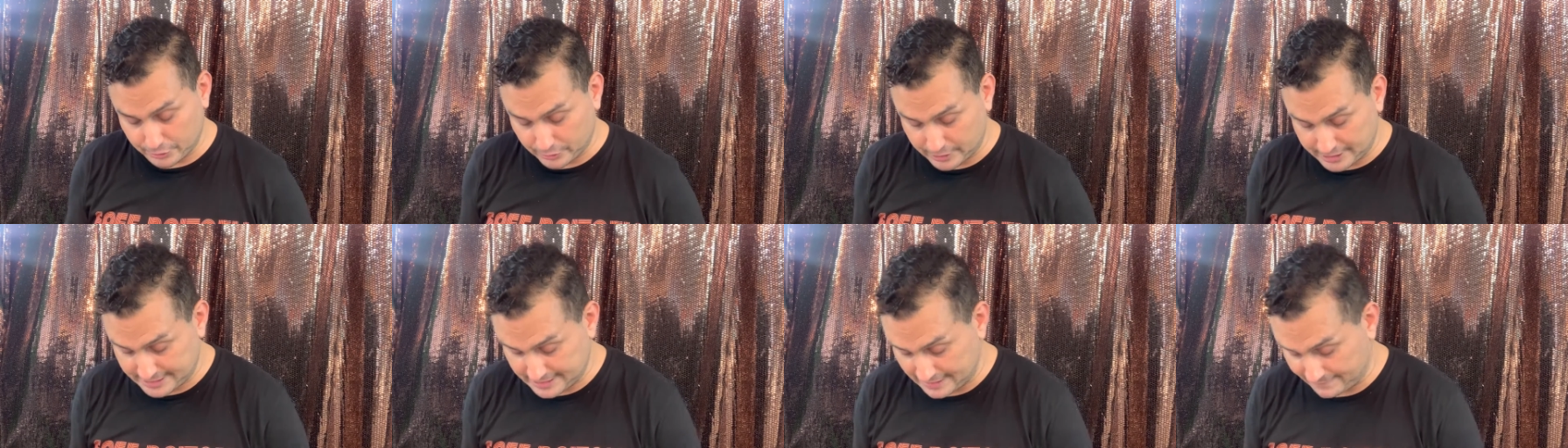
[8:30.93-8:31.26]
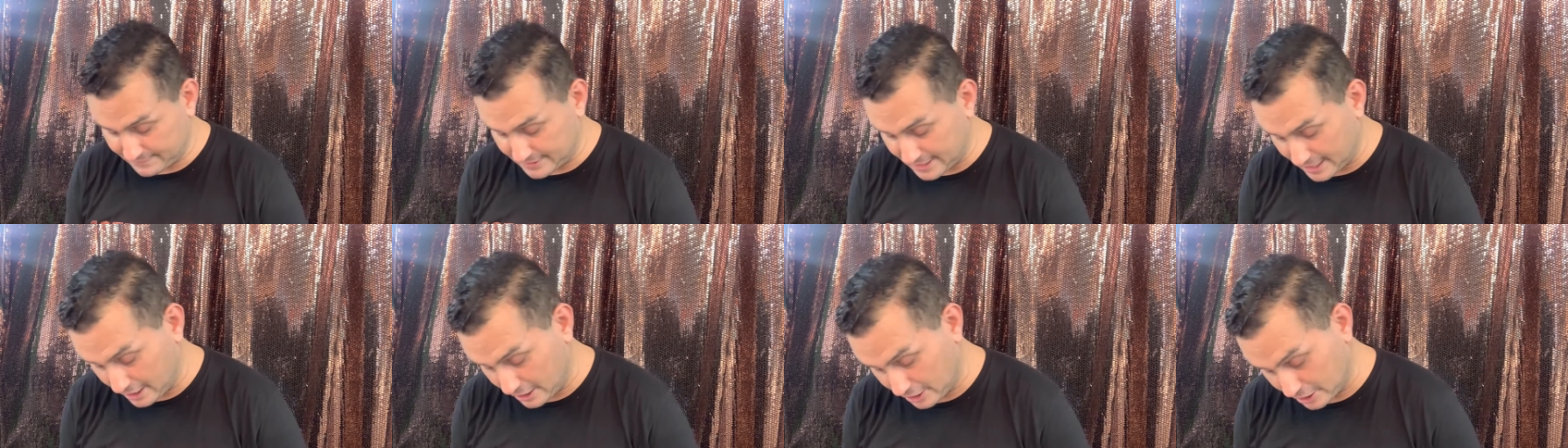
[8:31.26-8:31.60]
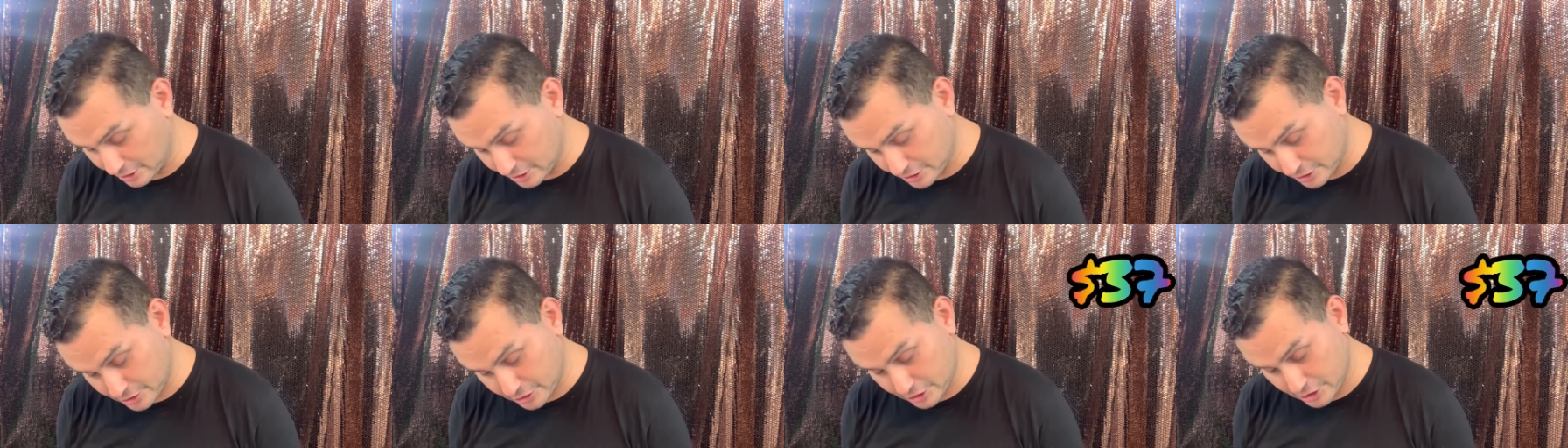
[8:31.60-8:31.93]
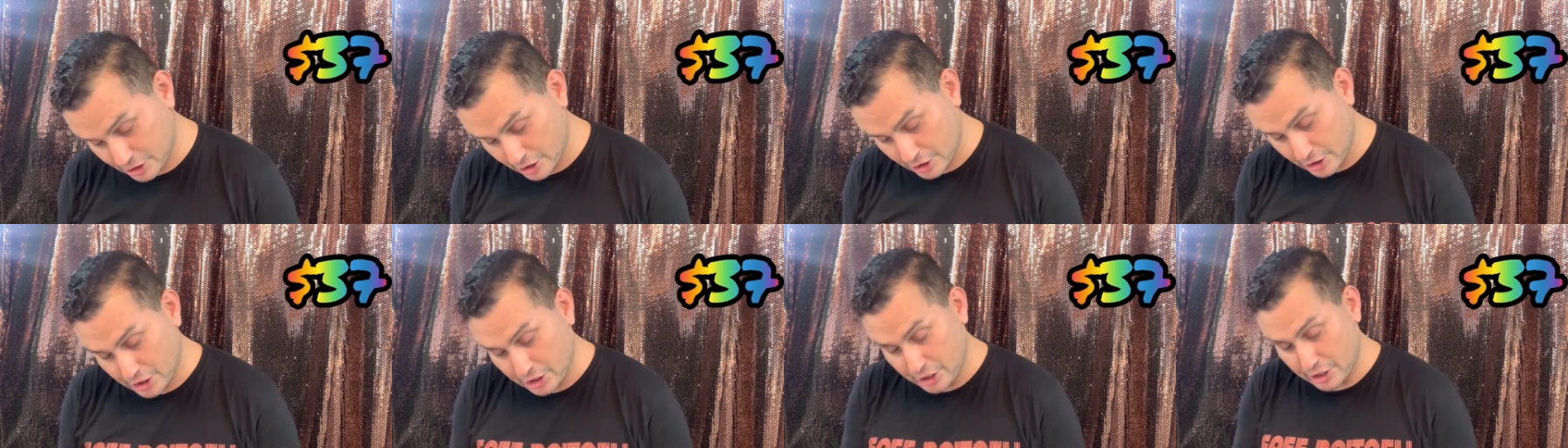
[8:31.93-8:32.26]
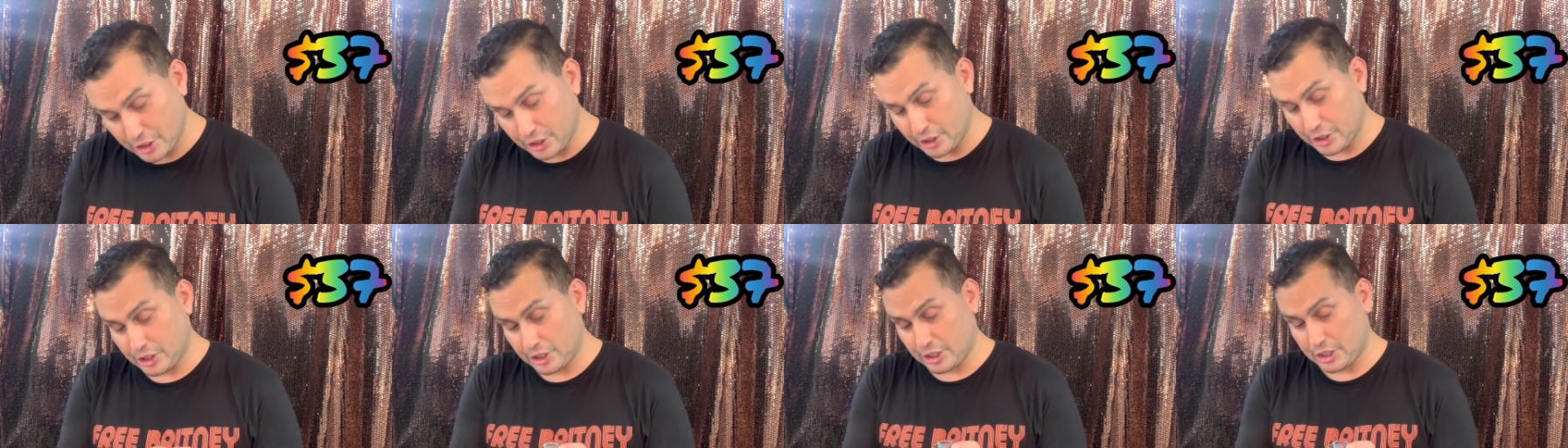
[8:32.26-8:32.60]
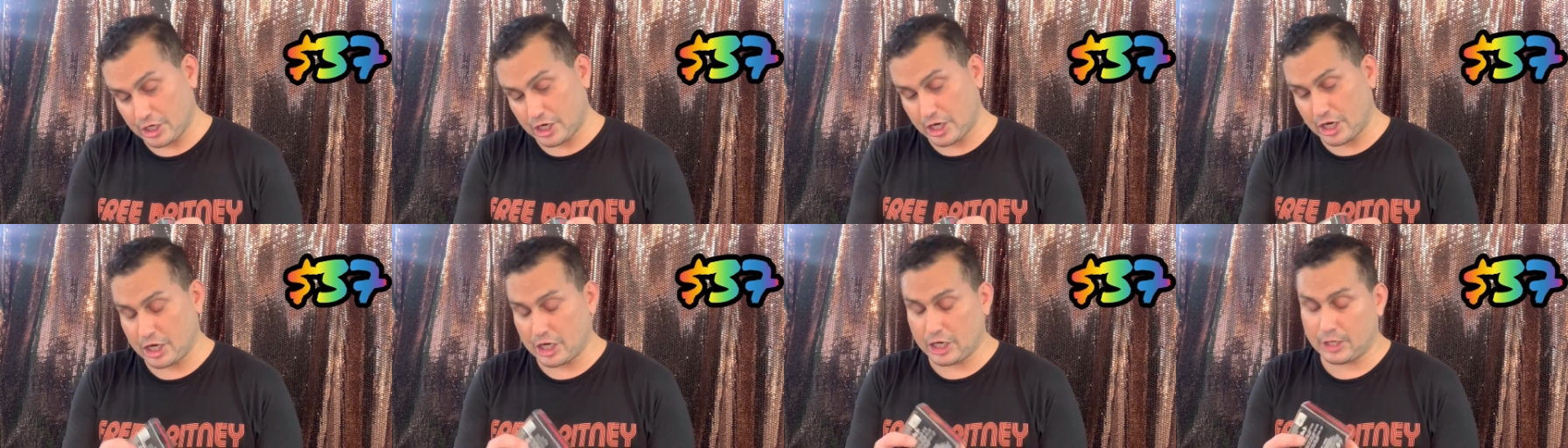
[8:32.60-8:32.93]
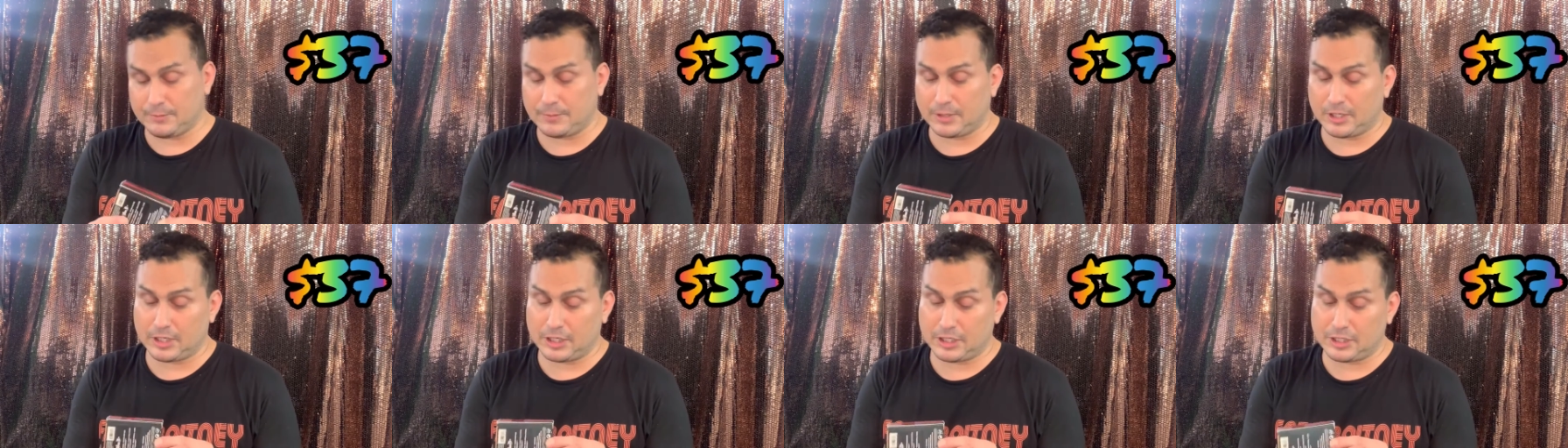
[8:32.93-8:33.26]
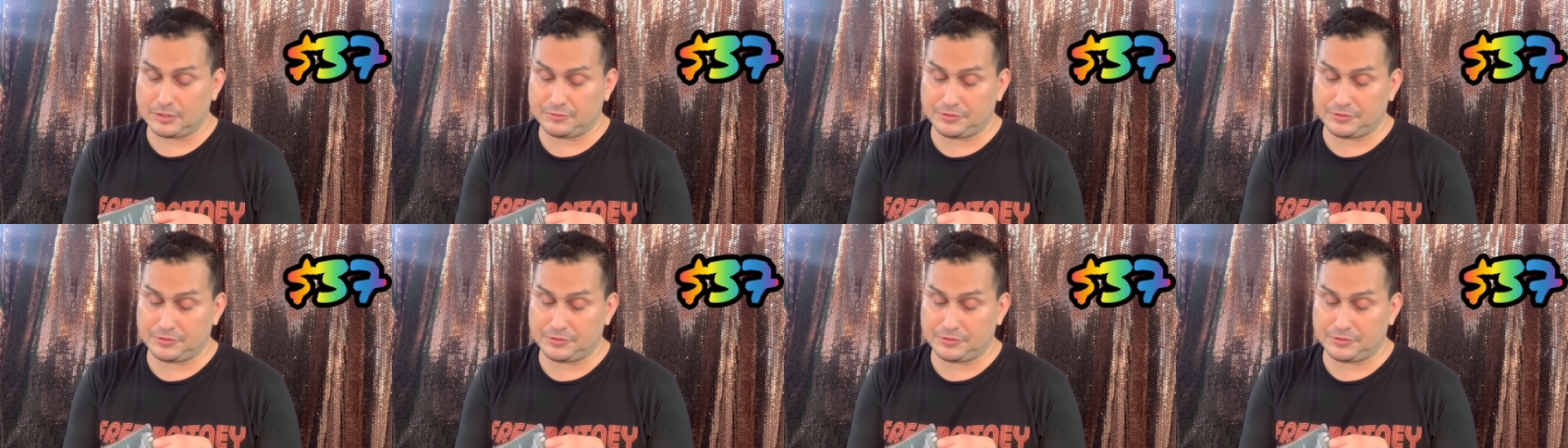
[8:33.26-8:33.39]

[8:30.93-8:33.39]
$37.